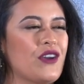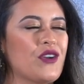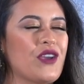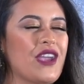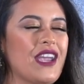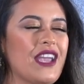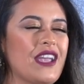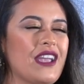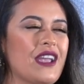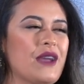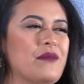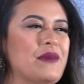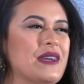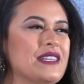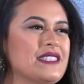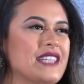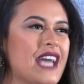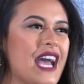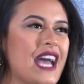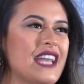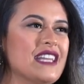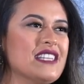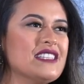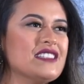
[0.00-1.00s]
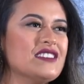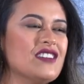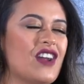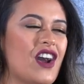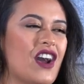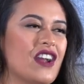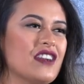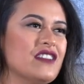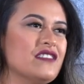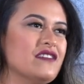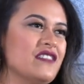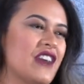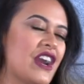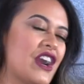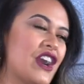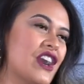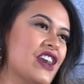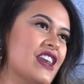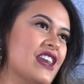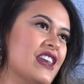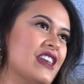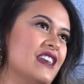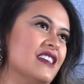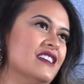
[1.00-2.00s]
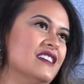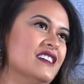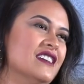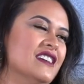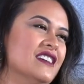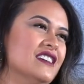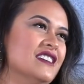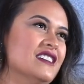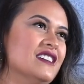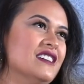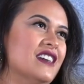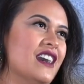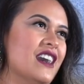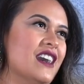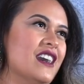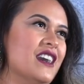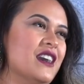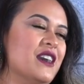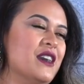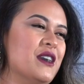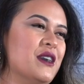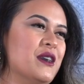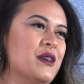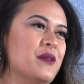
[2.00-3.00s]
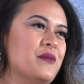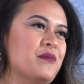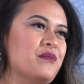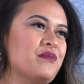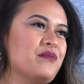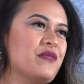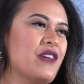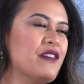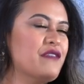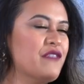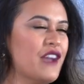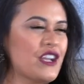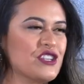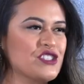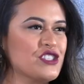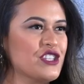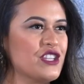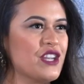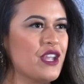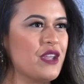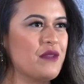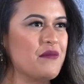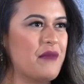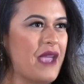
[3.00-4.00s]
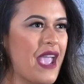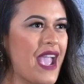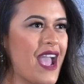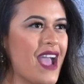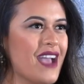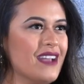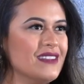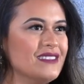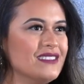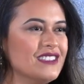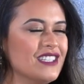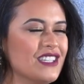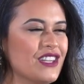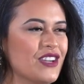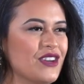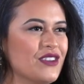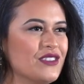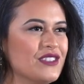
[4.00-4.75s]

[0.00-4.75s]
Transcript: Okay, and my dad is not a very affectionate man.